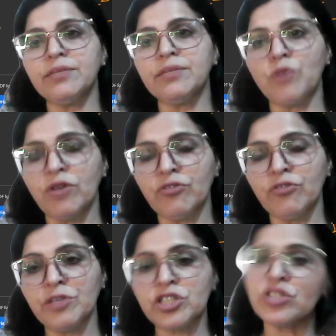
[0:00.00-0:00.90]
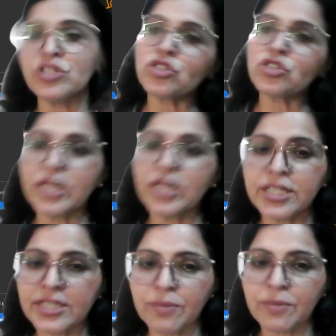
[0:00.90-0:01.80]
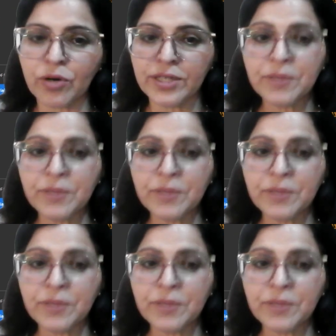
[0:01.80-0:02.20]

bond formation, stronger is the bond.